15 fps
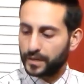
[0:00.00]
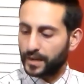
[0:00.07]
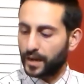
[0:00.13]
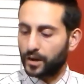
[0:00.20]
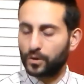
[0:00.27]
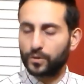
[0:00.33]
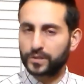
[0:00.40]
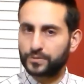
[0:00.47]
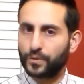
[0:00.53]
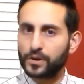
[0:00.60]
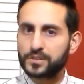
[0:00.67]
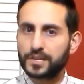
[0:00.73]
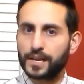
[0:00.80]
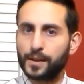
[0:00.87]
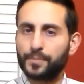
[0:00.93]
Now, as
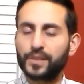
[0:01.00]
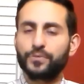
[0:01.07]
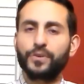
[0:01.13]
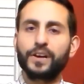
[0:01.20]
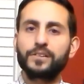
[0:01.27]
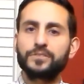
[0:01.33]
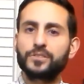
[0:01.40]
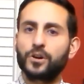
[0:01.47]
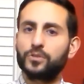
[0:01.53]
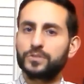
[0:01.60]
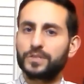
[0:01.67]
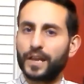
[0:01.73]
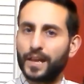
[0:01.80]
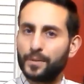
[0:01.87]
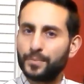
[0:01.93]
far as the name of the fragrance
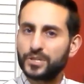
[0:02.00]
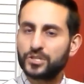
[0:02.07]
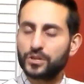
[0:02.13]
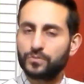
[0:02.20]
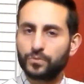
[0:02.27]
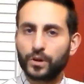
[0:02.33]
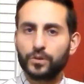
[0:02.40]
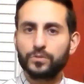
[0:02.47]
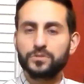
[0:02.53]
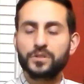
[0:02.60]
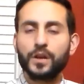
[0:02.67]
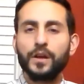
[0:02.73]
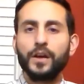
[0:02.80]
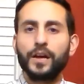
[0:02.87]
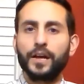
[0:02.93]
goes, Imogen Rose,